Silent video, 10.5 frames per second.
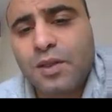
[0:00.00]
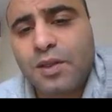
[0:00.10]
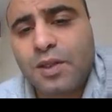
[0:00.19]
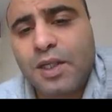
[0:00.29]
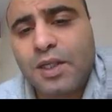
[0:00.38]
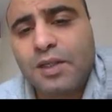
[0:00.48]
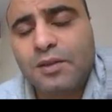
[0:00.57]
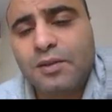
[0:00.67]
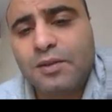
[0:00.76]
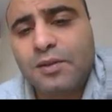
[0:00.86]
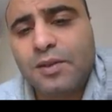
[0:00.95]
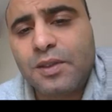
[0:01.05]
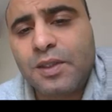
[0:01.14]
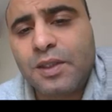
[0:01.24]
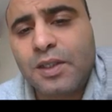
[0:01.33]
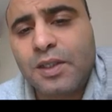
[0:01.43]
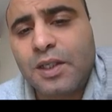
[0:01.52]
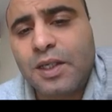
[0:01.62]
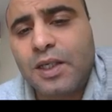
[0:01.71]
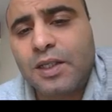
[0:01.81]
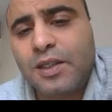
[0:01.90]
Okay,
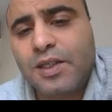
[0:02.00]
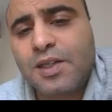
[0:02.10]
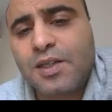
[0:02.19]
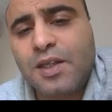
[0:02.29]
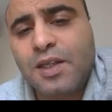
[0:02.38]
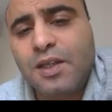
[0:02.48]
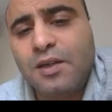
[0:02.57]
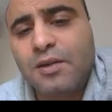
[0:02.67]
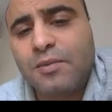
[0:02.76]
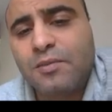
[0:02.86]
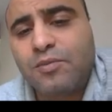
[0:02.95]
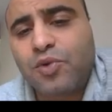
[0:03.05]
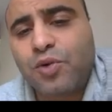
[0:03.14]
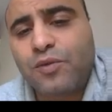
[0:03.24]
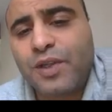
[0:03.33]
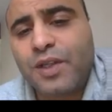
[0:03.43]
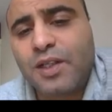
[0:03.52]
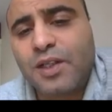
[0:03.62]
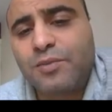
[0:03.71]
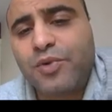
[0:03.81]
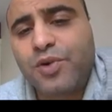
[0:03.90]
and this is the profit that
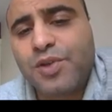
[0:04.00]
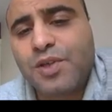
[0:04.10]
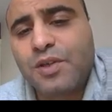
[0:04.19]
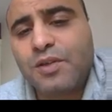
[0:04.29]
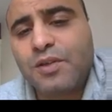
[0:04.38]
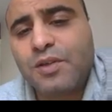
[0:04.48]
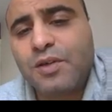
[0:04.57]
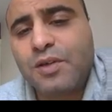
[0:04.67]
the person